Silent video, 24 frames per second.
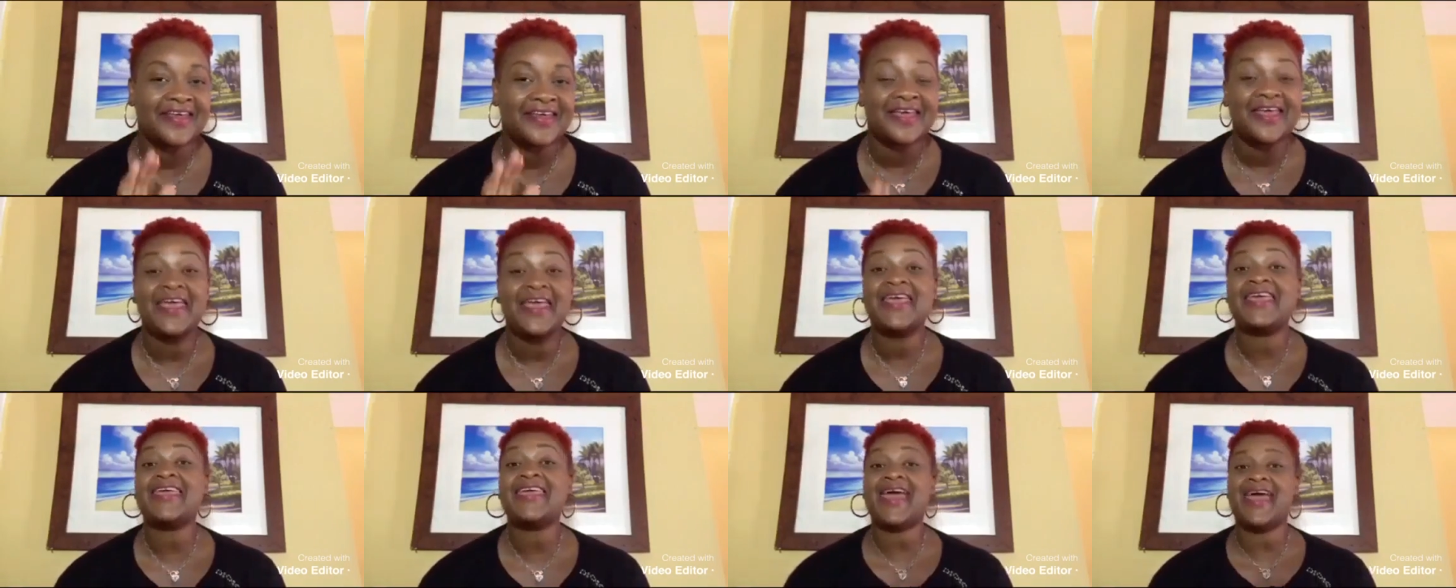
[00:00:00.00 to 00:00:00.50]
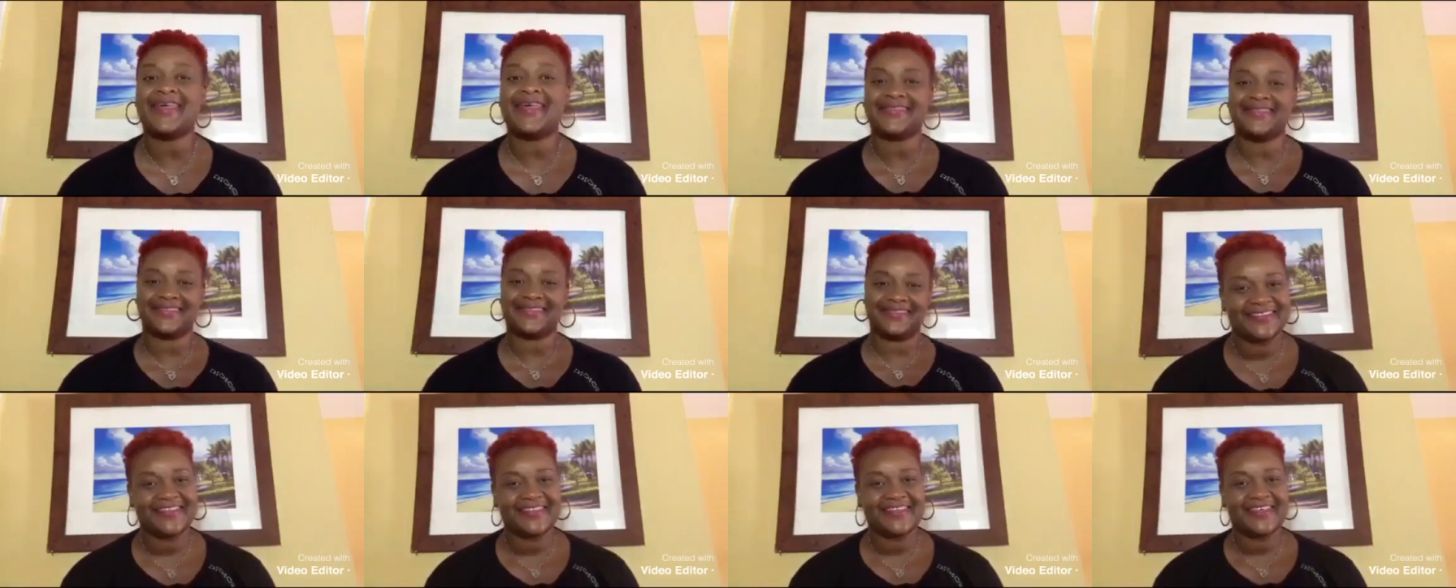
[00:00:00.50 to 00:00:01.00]
Yes,
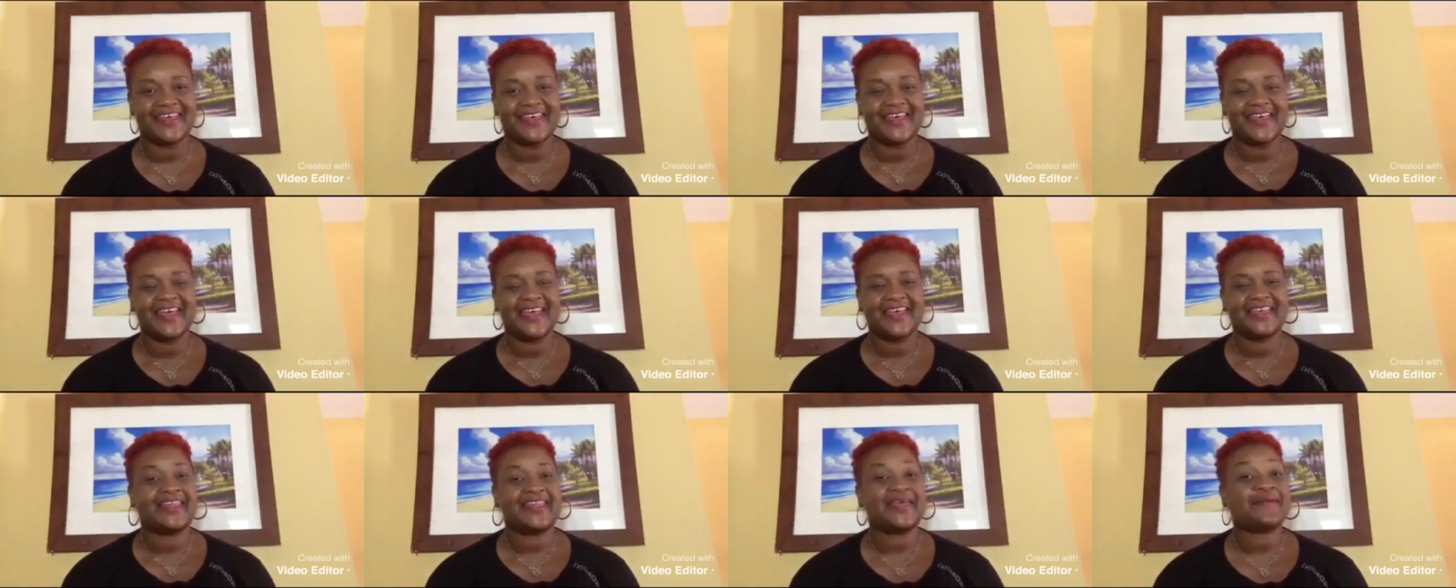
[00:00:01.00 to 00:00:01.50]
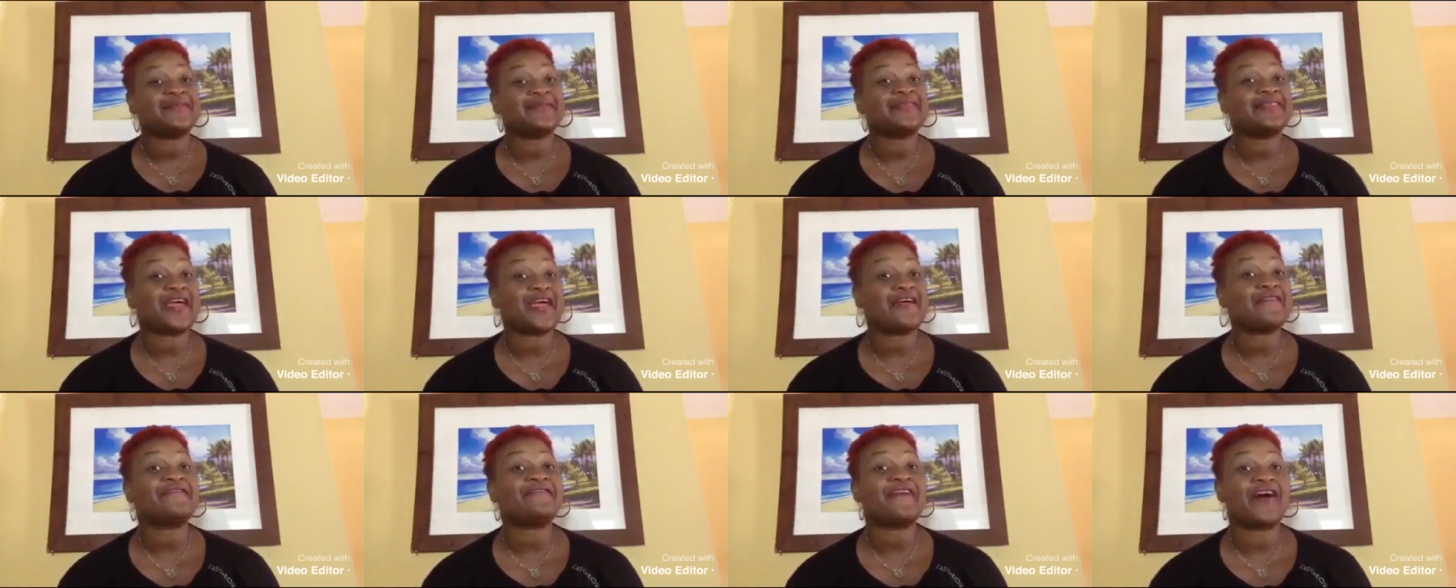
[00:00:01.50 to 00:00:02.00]
them say her
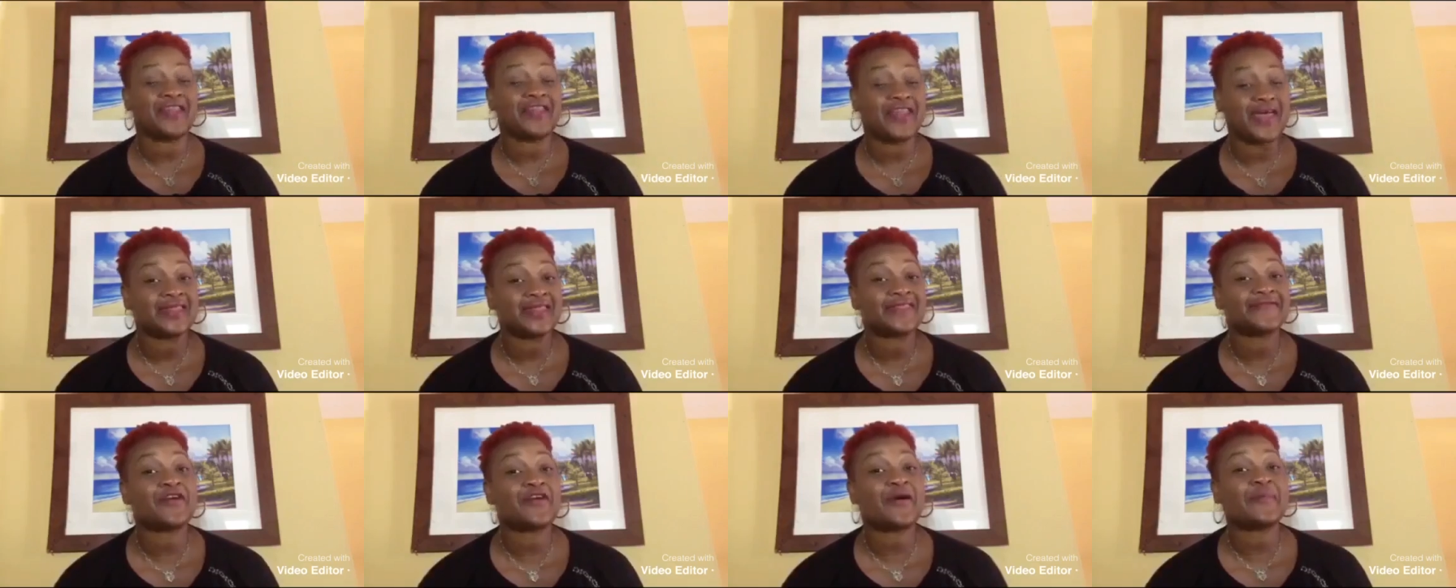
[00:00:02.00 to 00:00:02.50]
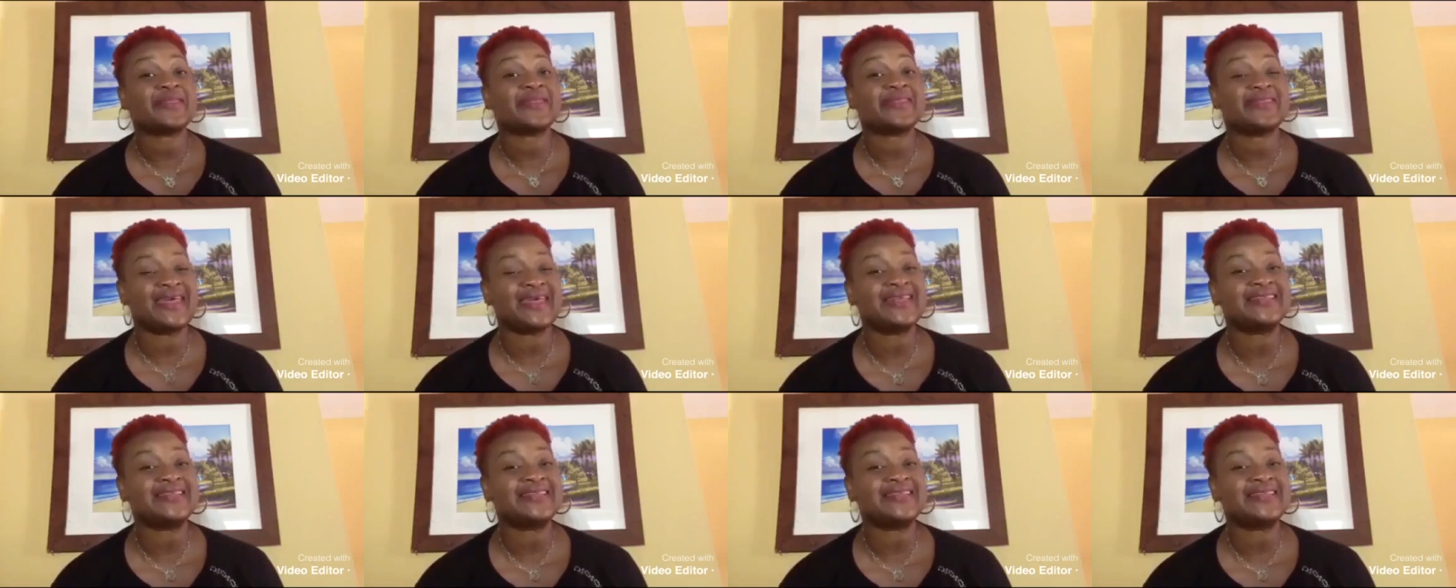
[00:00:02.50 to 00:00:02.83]
father is from St.